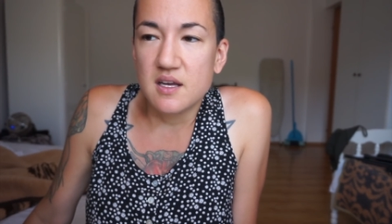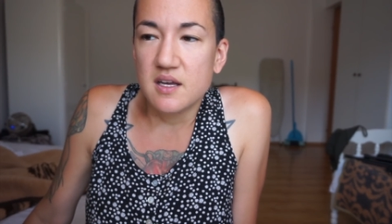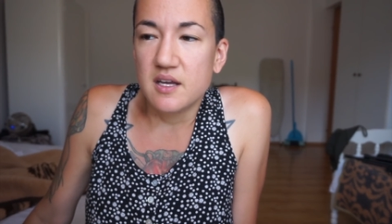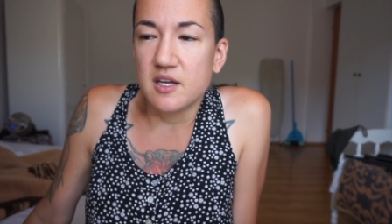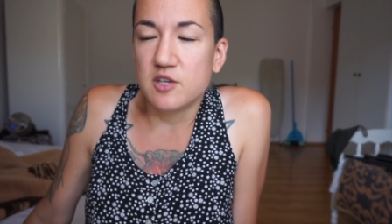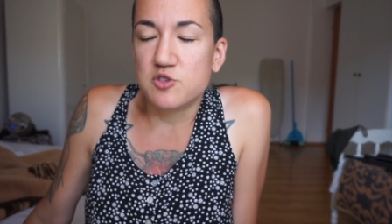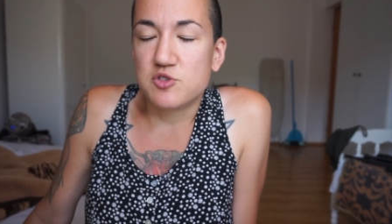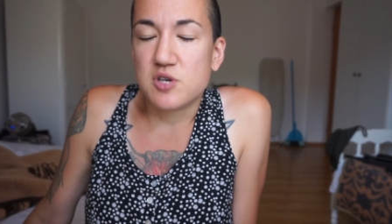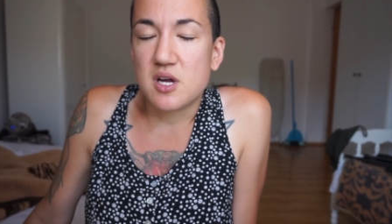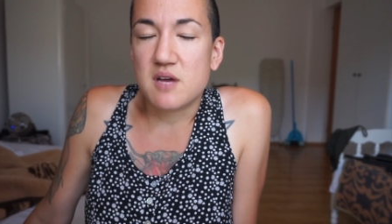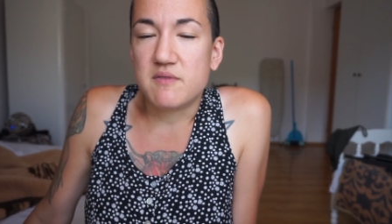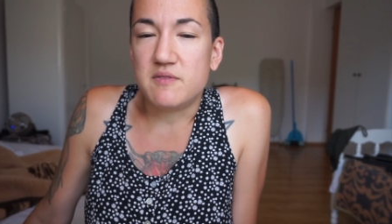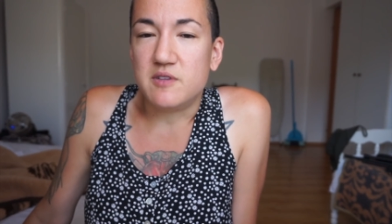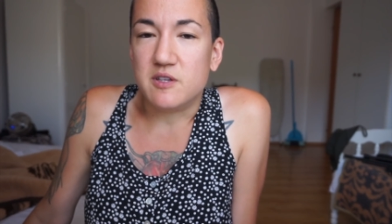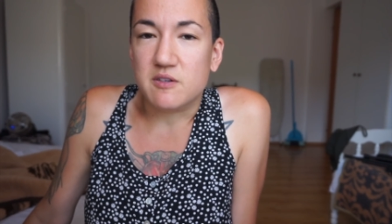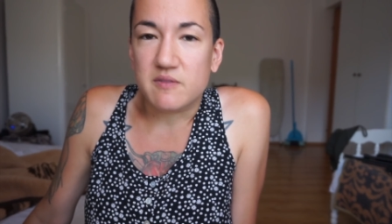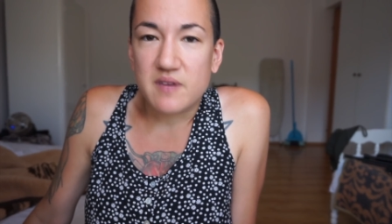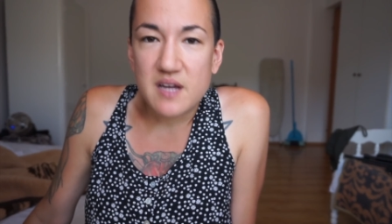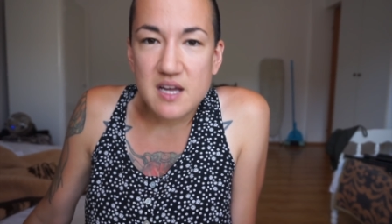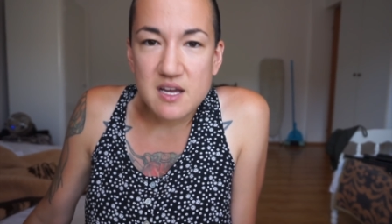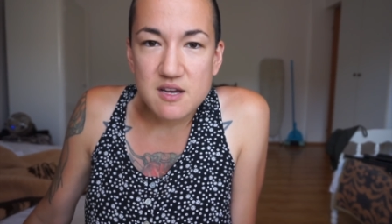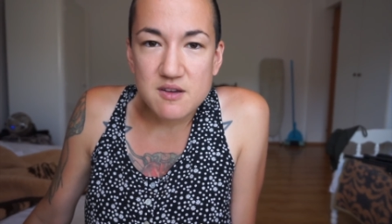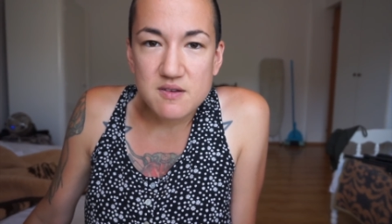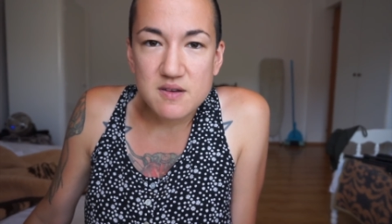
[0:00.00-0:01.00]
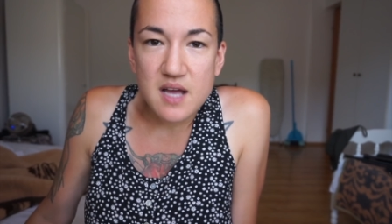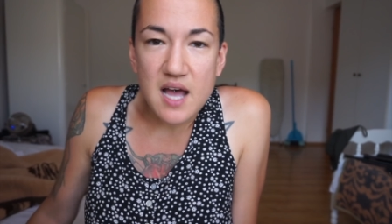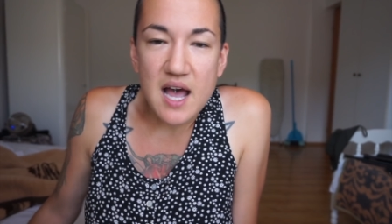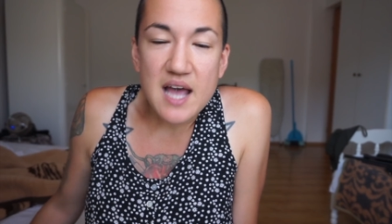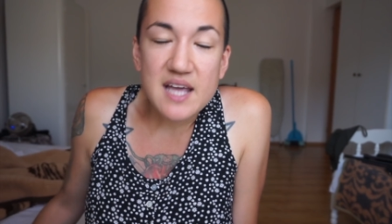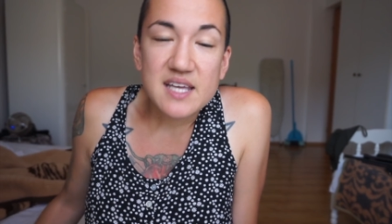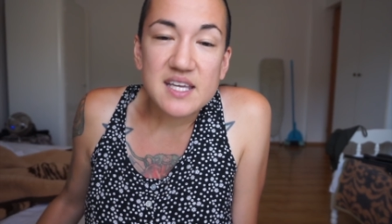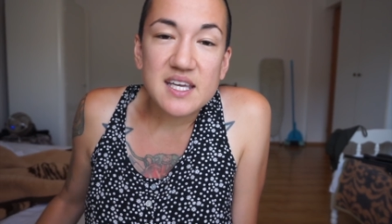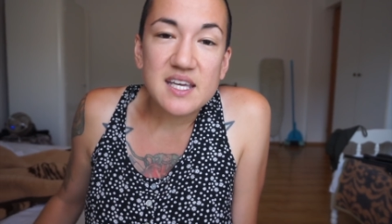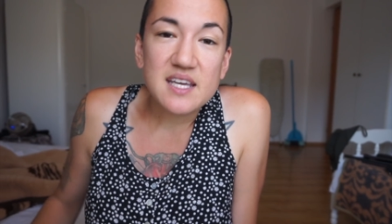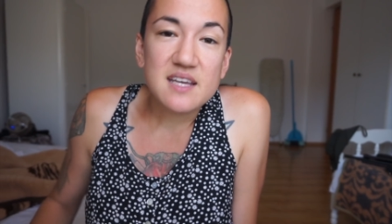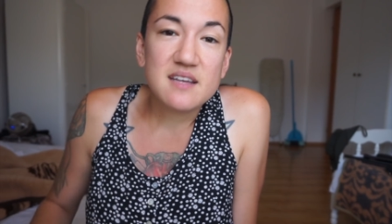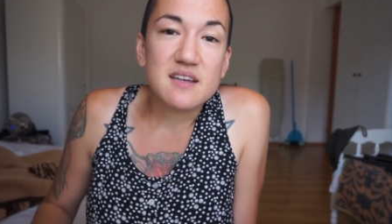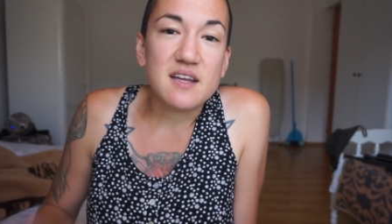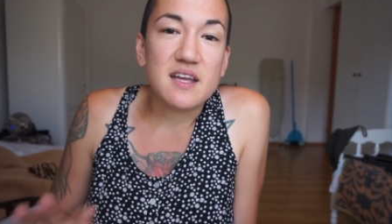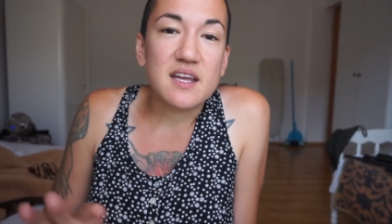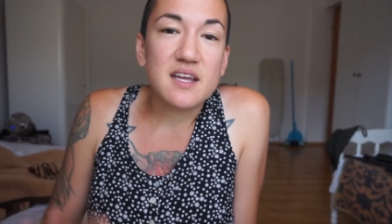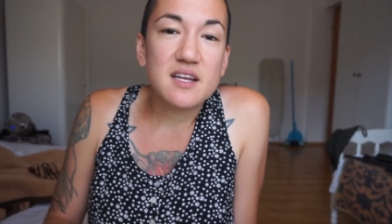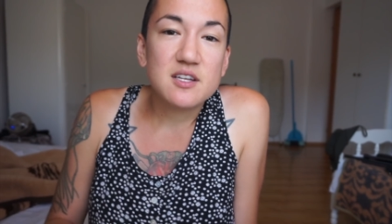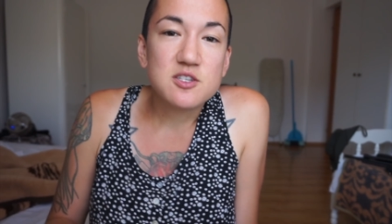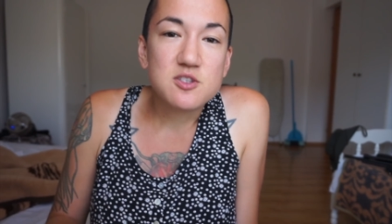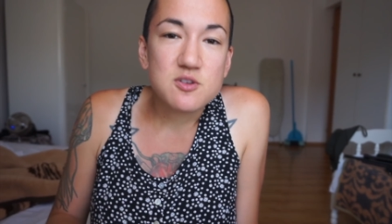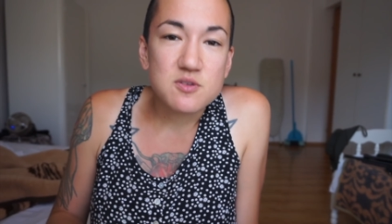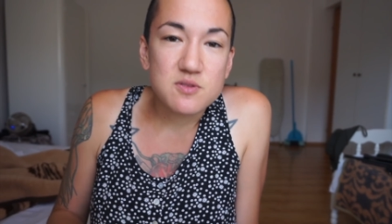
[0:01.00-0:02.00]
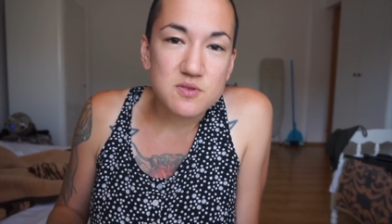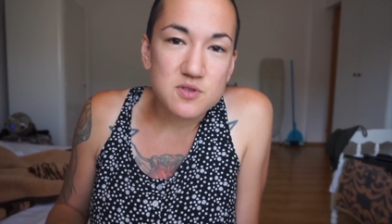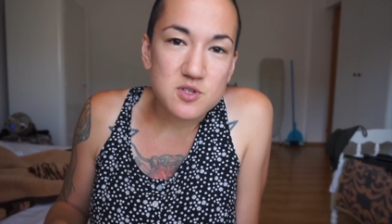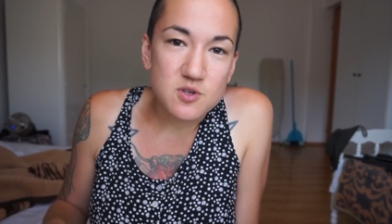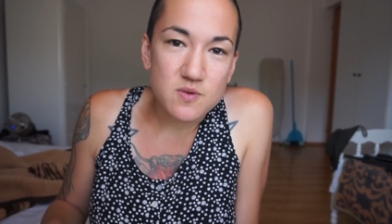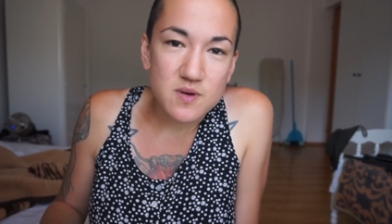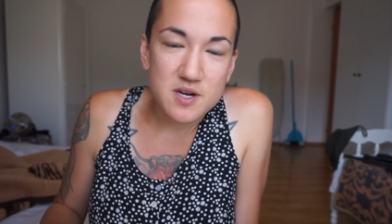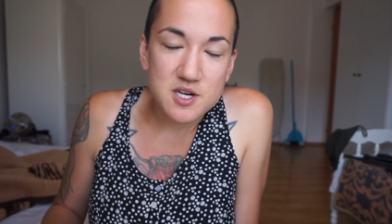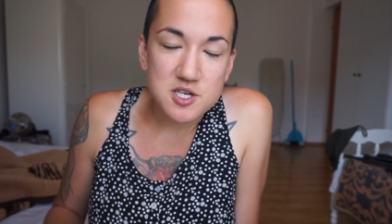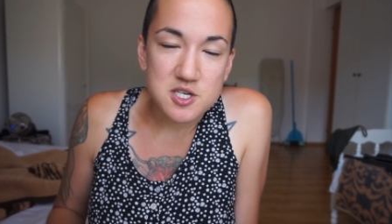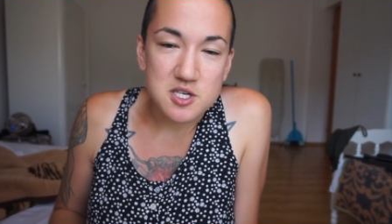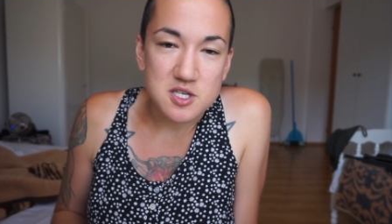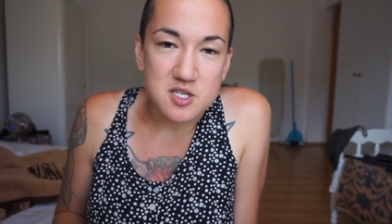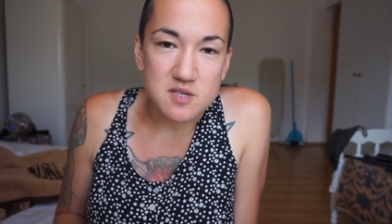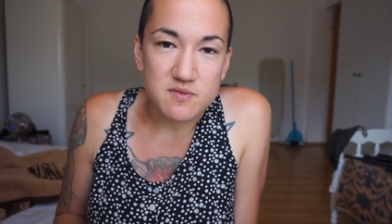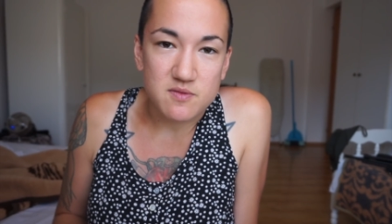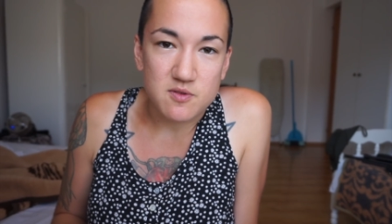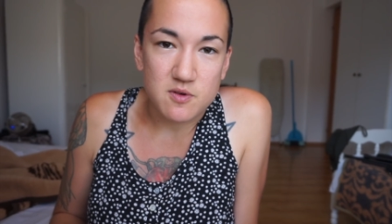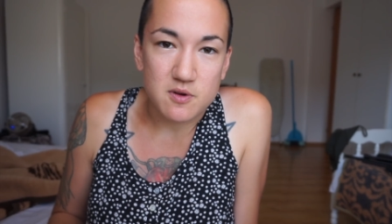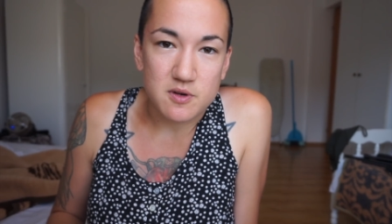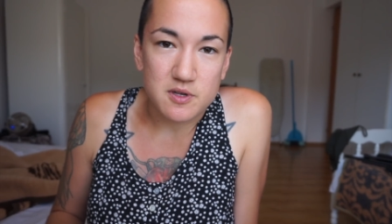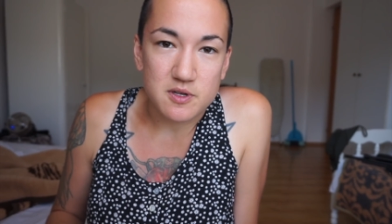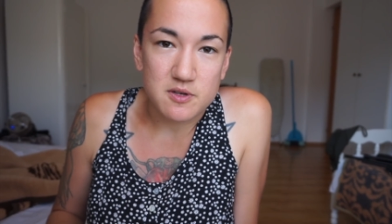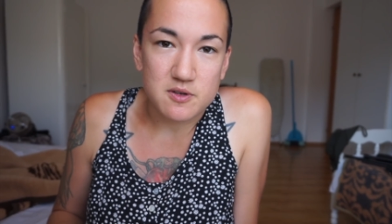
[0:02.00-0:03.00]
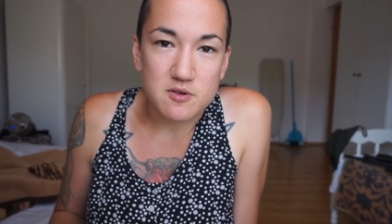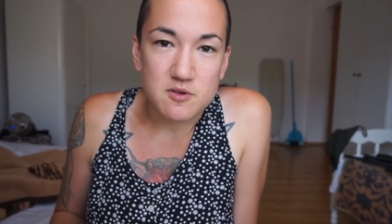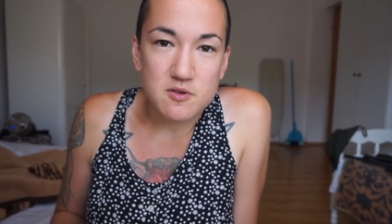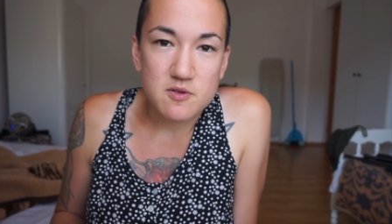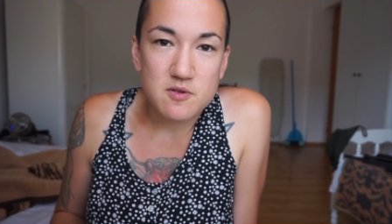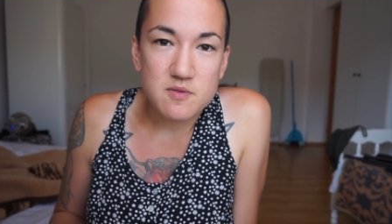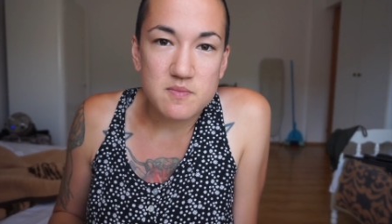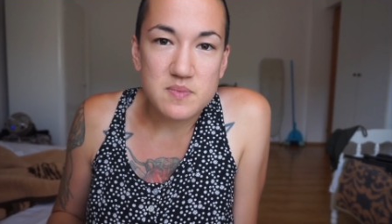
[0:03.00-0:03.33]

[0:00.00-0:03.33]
and travel around, I can't answer those questions for you